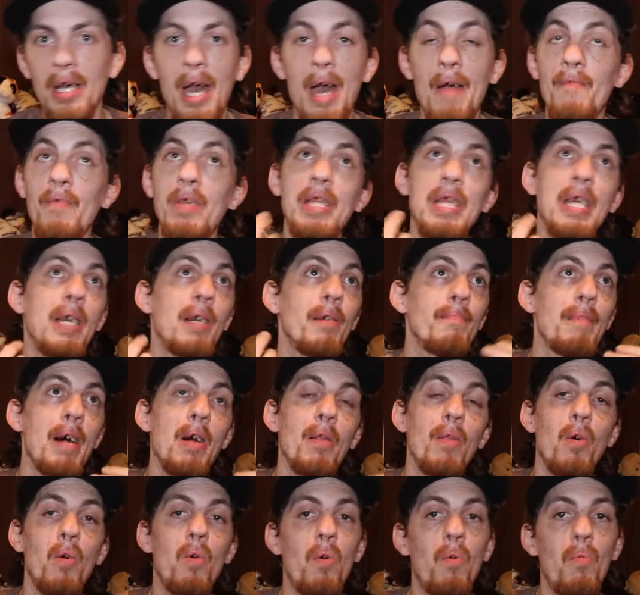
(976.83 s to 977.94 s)
everything
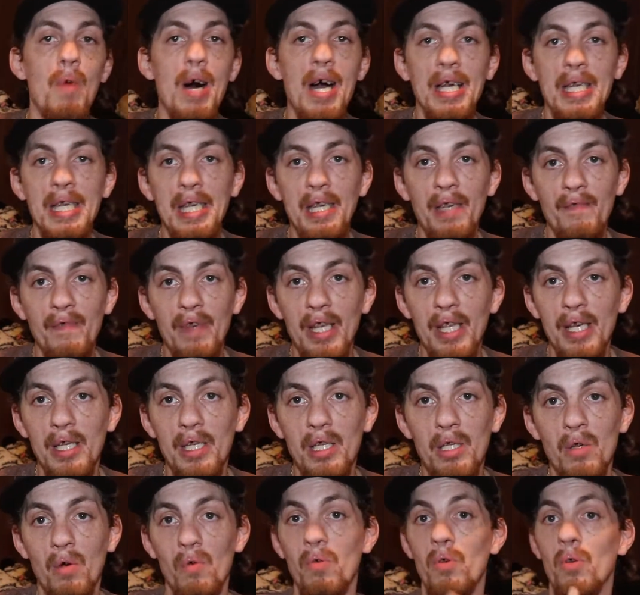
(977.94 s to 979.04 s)
about the whole Joaquin Phoenix
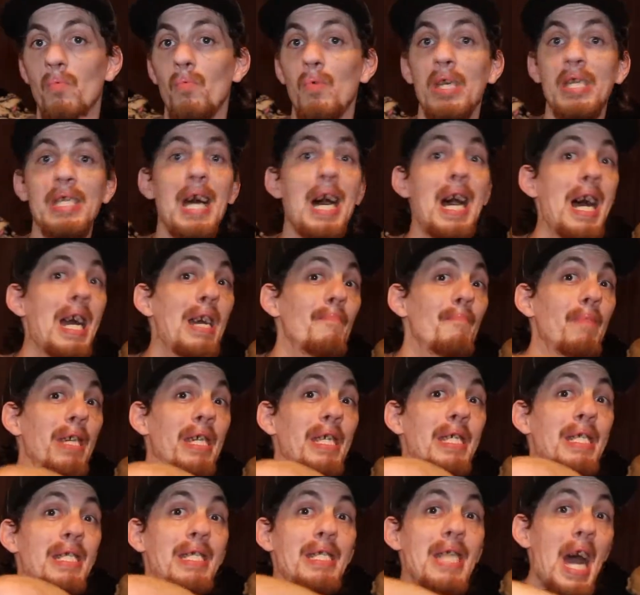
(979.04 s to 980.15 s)
Joker, which I am
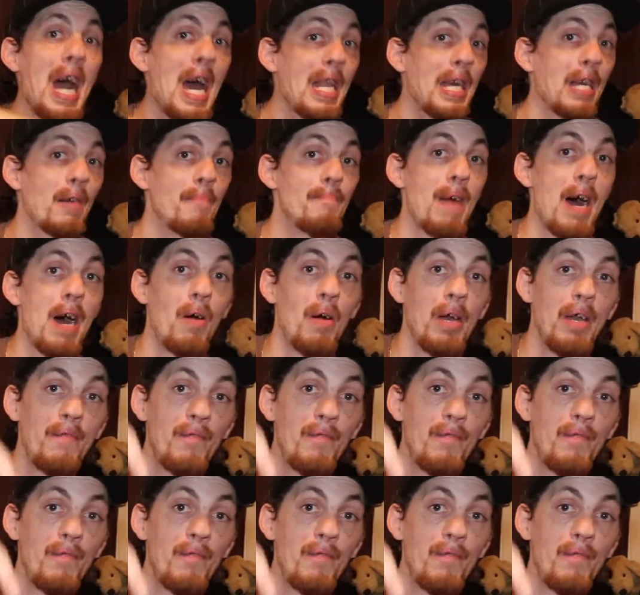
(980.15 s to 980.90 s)
ecstatic about.